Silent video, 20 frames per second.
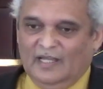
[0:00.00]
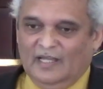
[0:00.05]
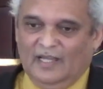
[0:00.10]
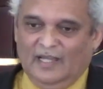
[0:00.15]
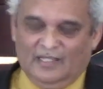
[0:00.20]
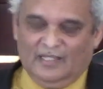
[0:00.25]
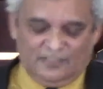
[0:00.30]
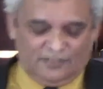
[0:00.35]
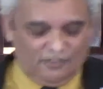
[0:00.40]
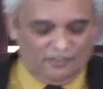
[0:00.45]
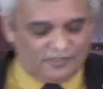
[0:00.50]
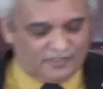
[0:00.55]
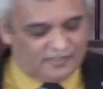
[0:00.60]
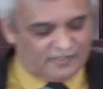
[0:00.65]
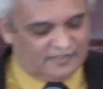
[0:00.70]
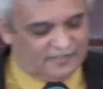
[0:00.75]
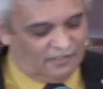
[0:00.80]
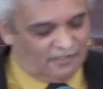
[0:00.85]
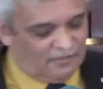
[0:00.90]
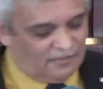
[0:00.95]
So
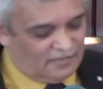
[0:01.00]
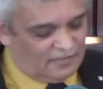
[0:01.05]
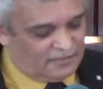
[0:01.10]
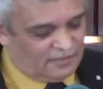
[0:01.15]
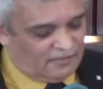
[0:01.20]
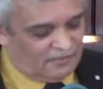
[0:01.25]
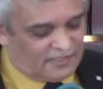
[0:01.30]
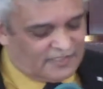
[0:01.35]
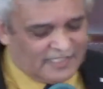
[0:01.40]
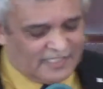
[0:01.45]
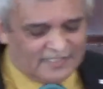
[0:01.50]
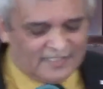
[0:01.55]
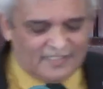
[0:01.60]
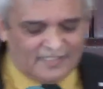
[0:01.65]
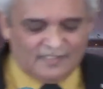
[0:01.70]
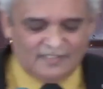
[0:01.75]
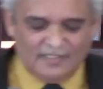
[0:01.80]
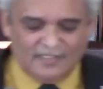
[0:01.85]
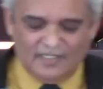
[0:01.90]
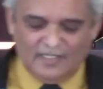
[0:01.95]

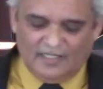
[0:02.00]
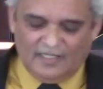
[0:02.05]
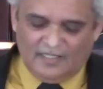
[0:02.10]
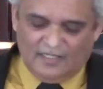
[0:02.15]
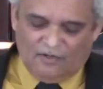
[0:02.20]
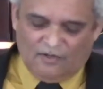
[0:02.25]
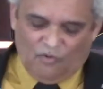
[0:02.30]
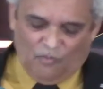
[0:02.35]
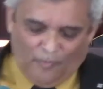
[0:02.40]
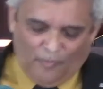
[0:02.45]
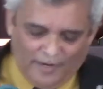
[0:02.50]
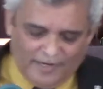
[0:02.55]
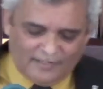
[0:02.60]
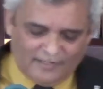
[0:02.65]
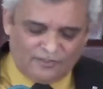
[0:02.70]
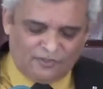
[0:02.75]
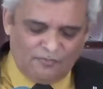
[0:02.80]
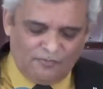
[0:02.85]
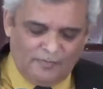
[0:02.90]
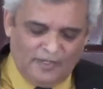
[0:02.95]
Satan
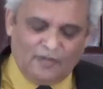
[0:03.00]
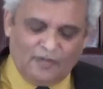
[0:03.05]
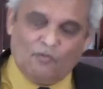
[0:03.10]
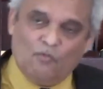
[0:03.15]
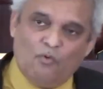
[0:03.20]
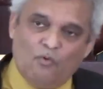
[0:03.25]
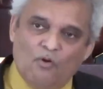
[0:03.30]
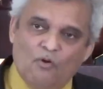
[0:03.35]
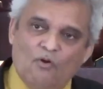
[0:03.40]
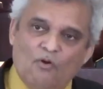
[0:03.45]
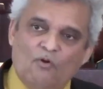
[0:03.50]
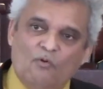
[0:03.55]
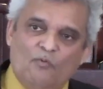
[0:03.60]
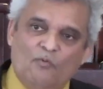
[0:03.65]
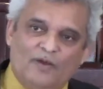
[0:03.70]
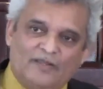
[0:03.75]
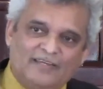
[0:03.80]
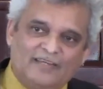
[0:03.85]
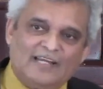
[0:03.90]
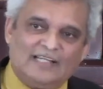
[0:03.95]
went to make war
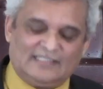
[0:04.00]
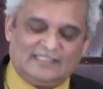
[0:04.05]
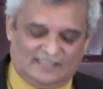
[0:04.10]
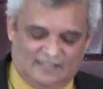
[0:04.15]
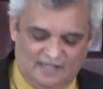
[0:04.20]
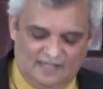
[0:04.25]
with us, the